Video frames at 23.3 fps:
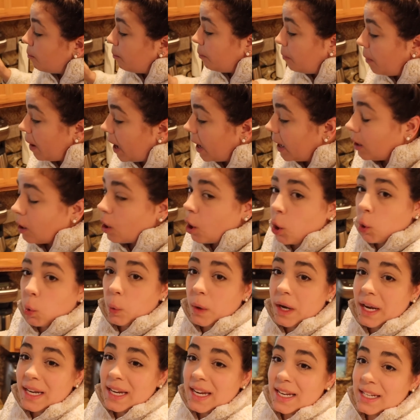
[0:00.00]
But
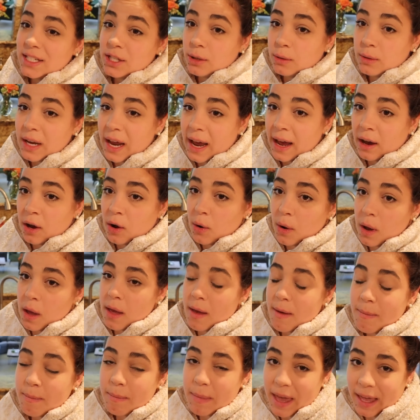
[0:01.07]
we need to now
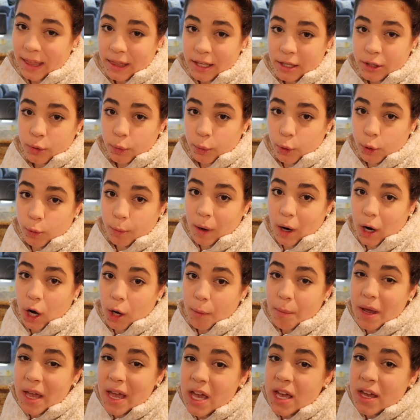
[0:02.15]
make this
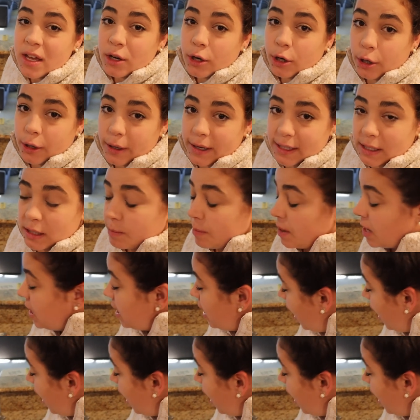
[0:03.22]
rhubarb crisp.